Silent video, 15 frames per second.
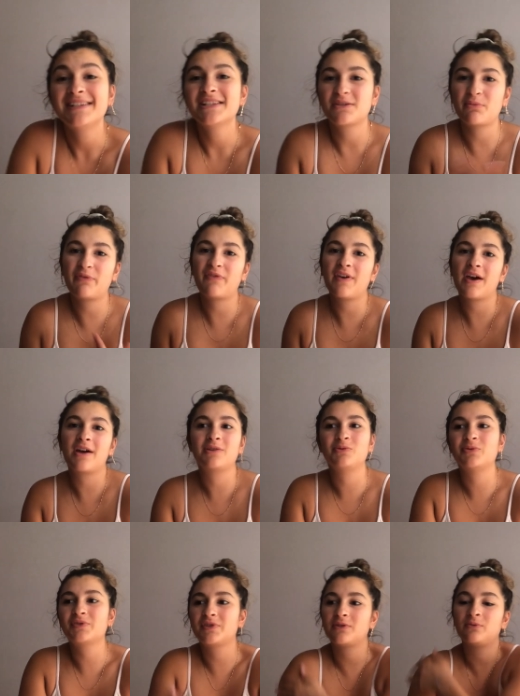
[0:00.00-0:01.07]
To be fair, I
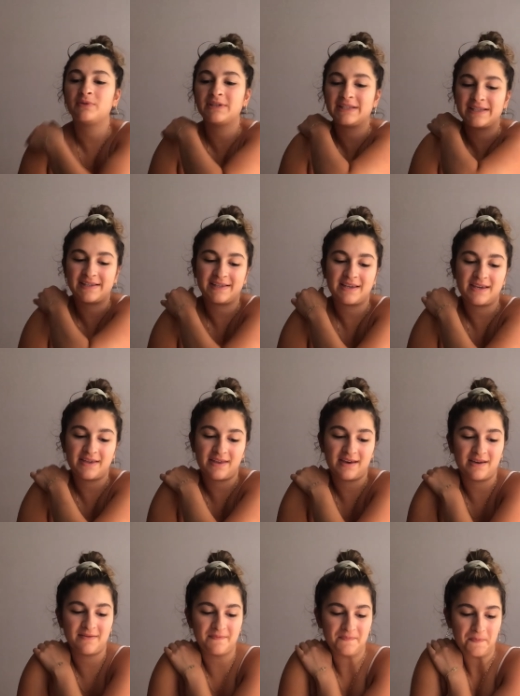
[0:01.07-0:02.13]
also wanted to say that
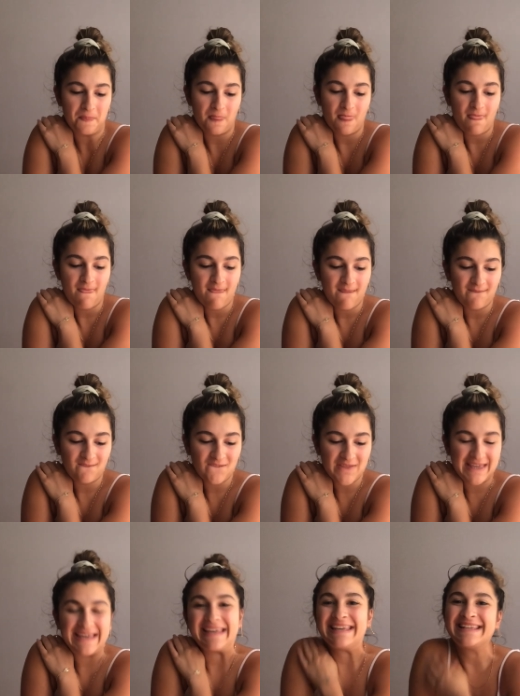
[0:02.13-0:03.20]

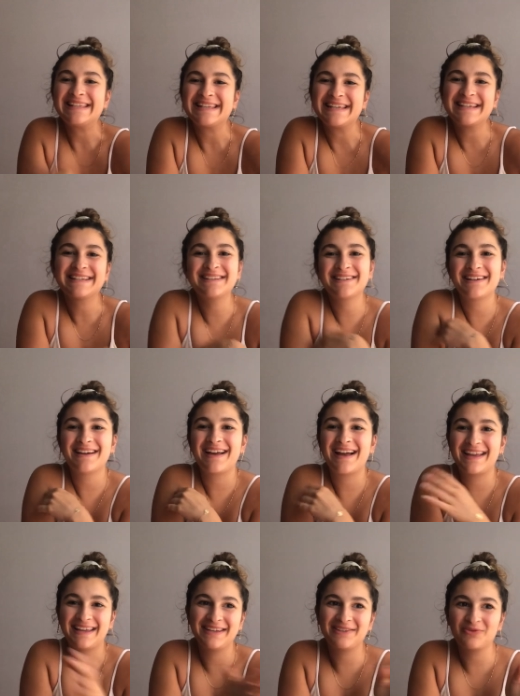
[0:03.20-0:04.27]
eating
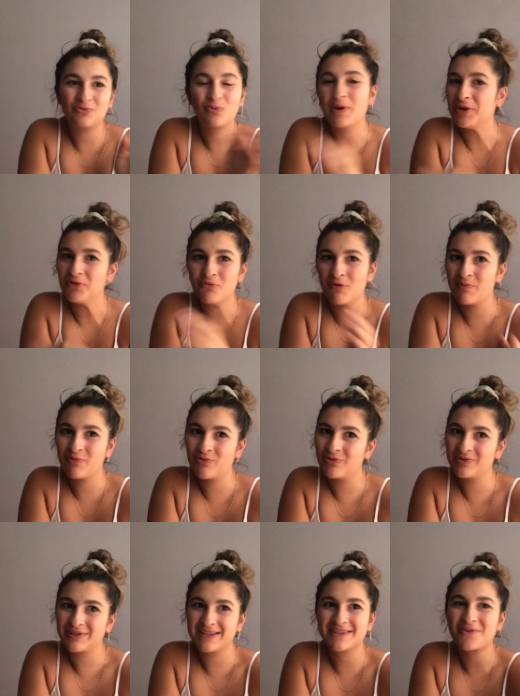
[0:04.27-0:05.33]
in when you're
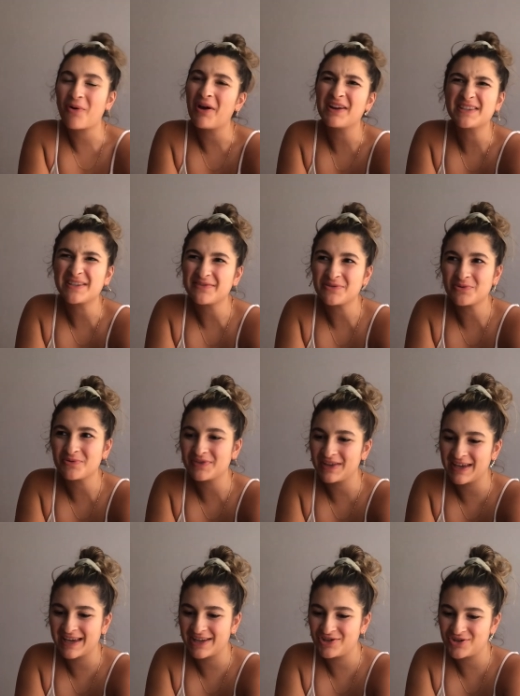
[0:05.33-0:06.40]
abroad is quite a difficult thing
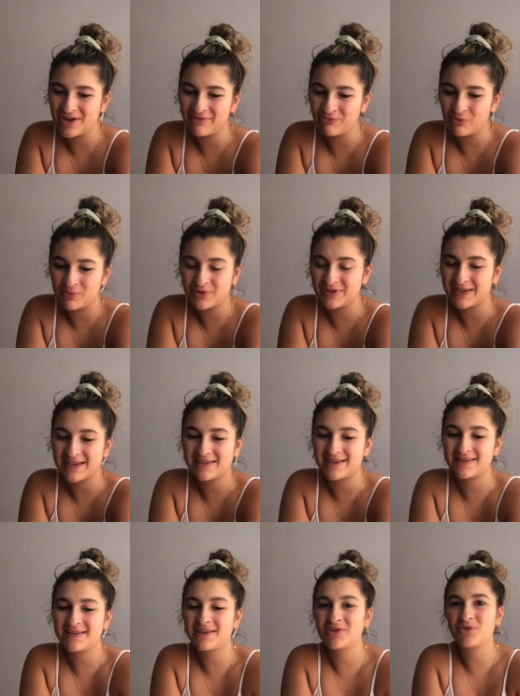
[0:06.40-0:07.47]
in general, because as I
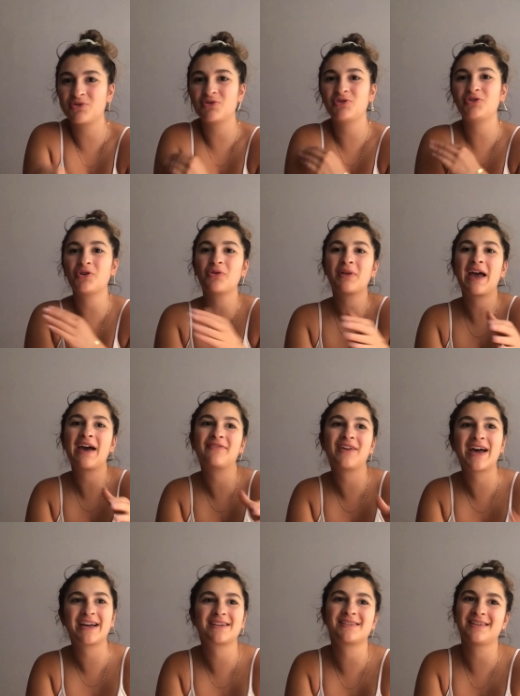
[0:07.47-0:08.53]
said, you, you don't have
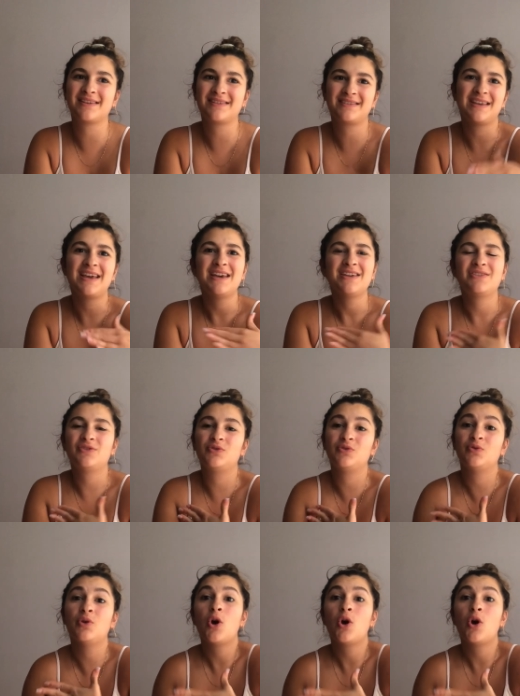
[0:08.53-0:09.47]
access to